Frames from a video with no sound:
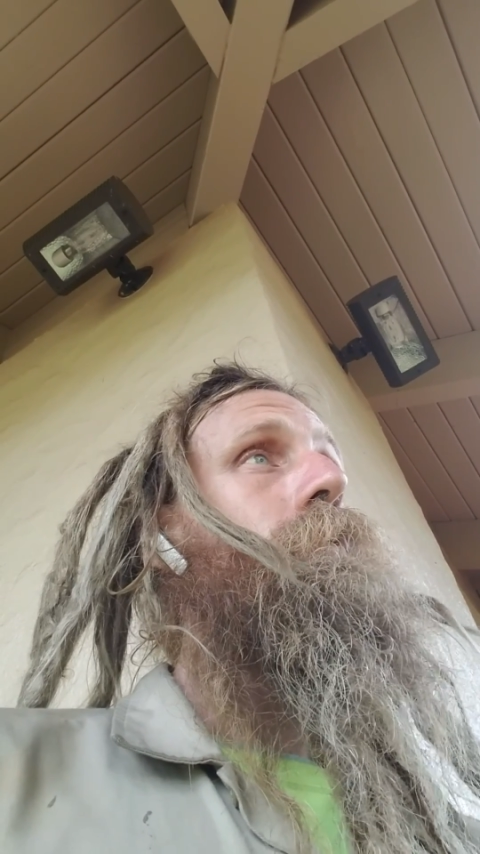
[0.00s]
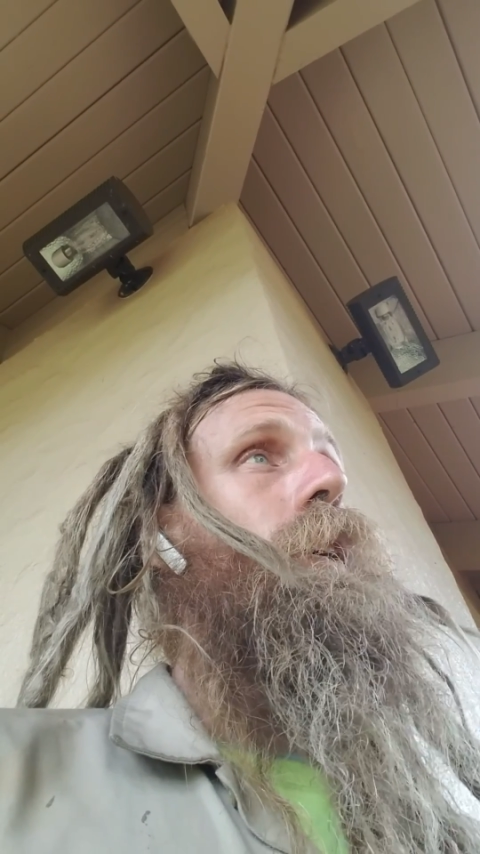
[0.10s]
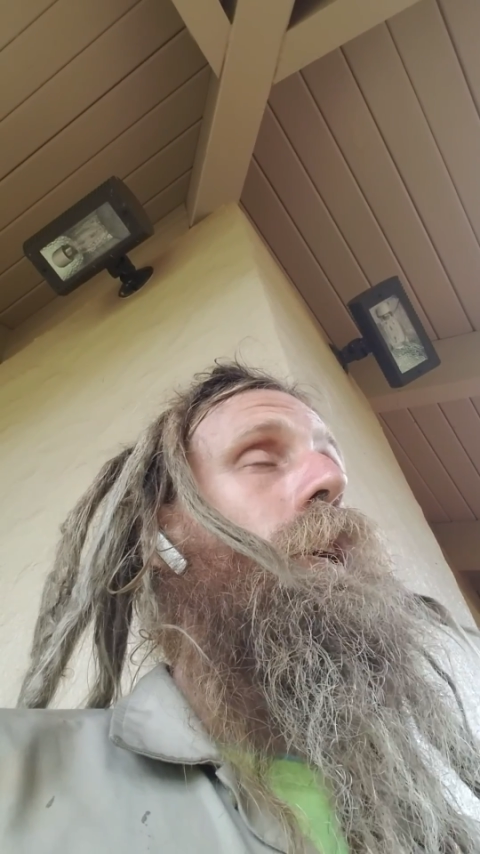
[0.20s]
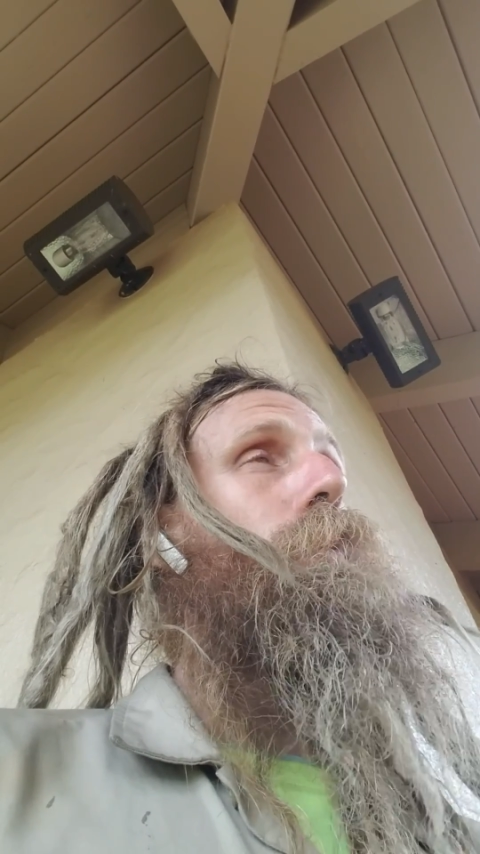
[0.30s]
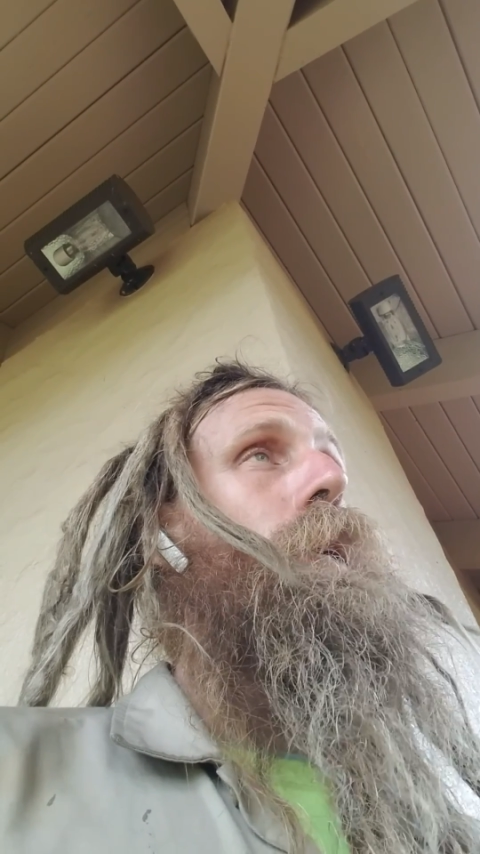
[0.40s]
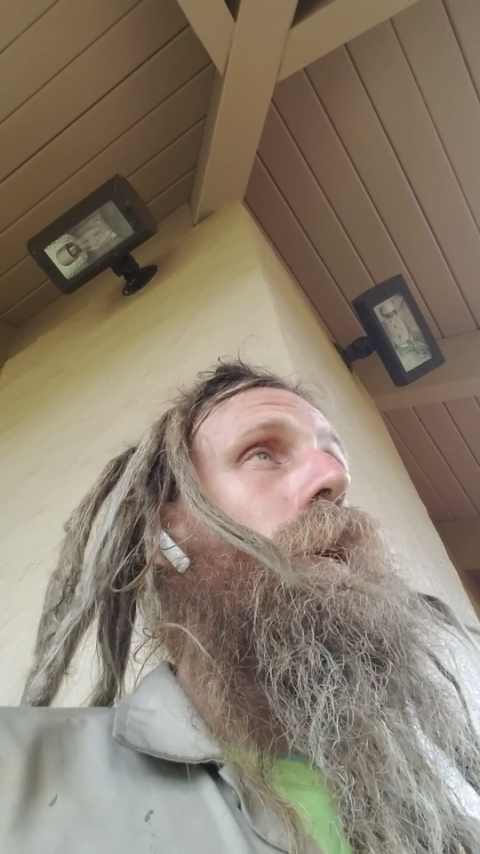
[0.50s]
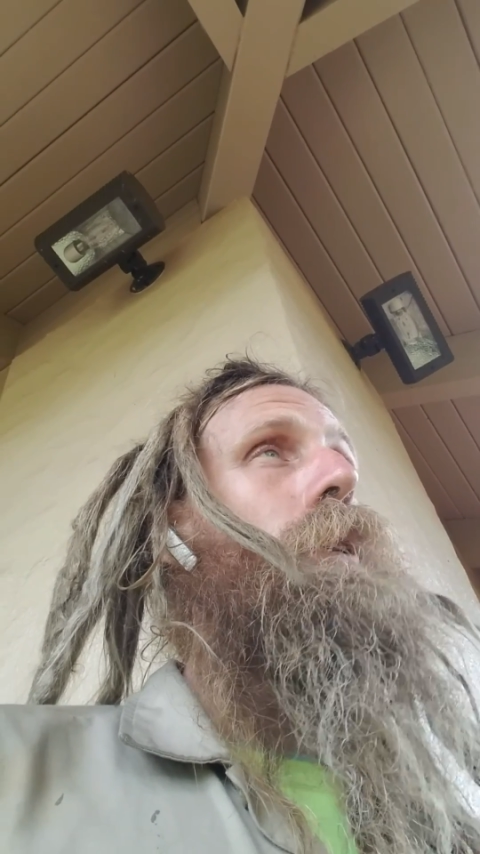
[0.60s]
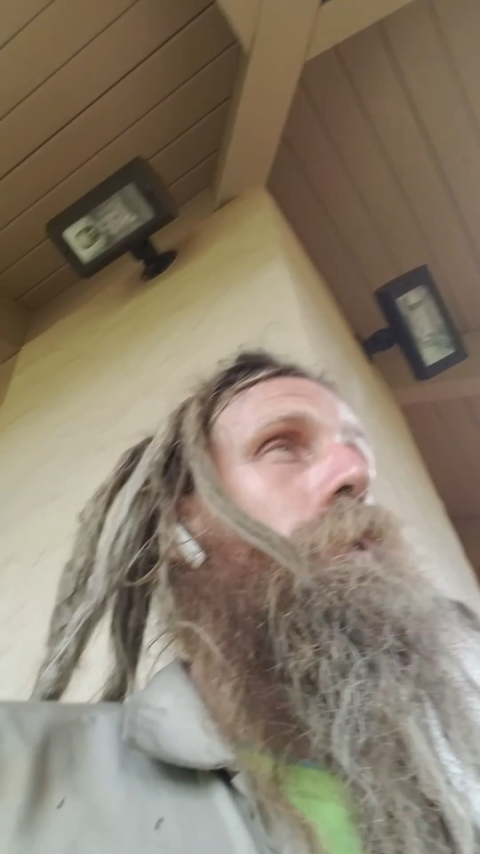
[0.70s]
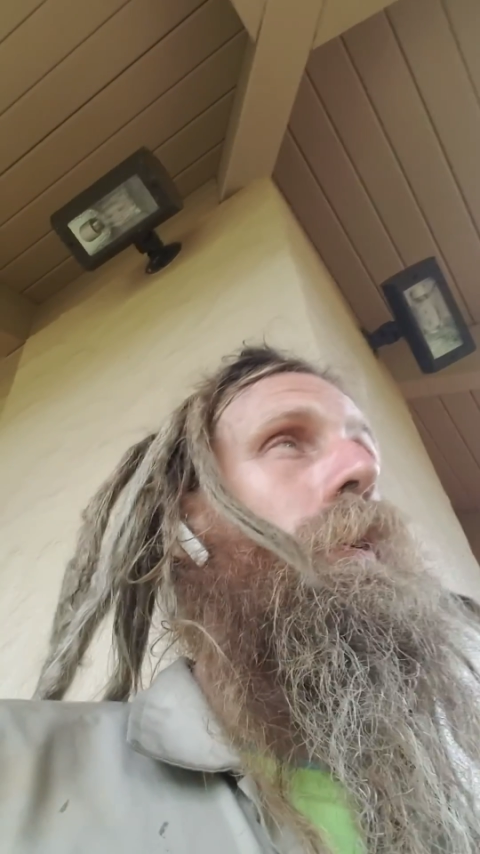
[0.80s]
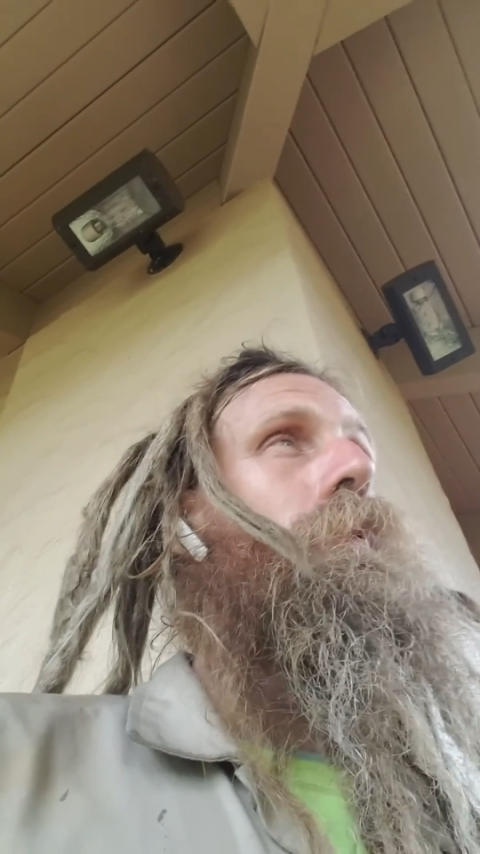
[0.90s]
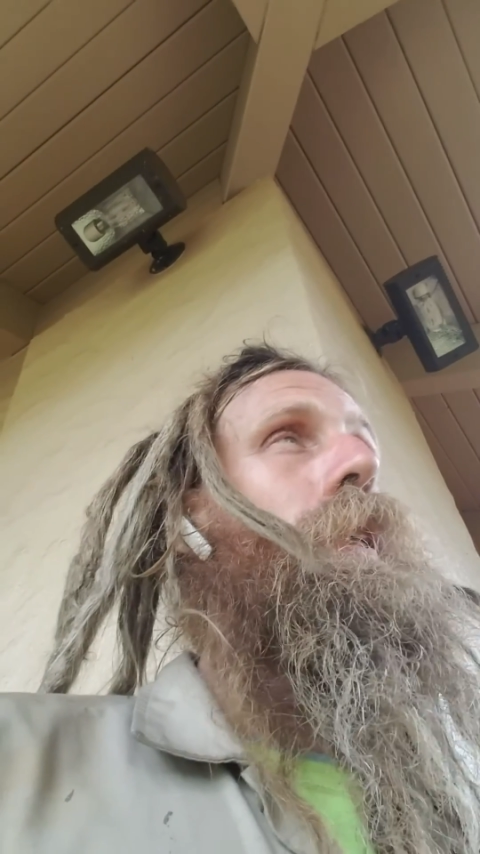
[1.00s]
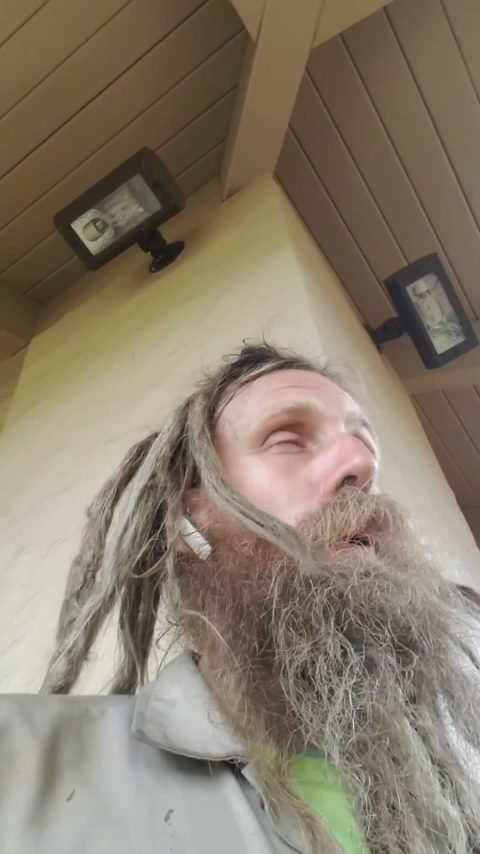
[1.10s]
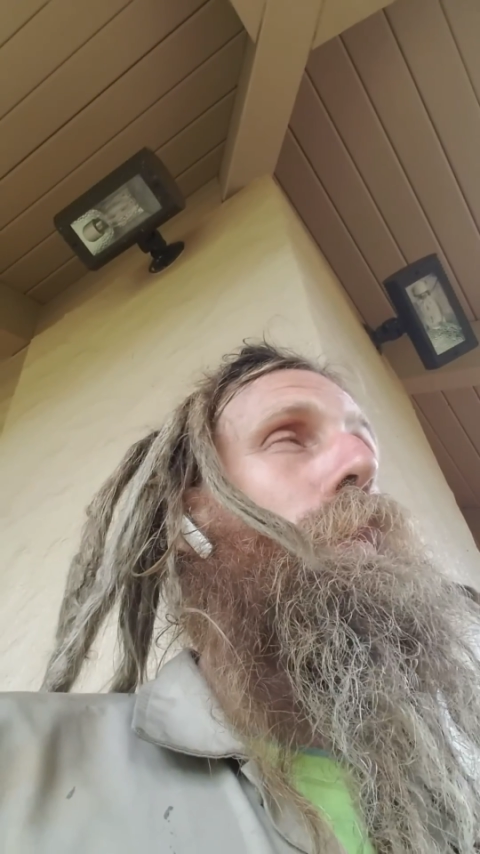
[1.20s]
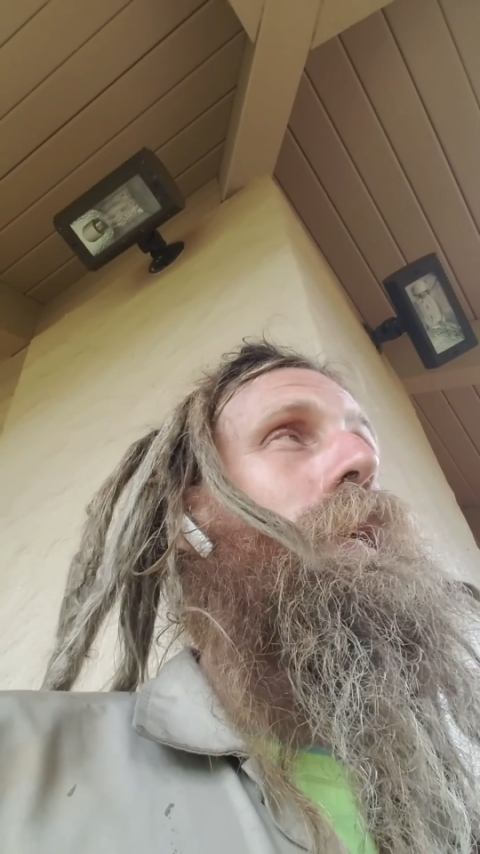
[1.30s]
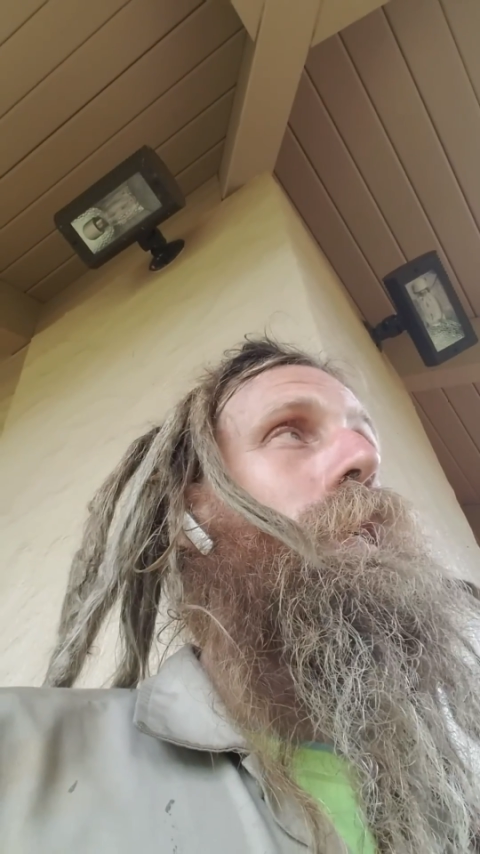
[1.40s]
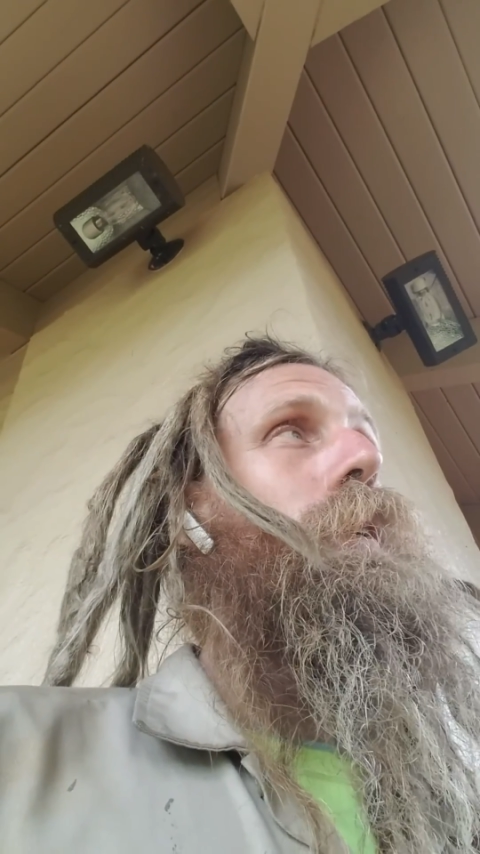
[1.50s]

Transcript: I mean, I don't have that many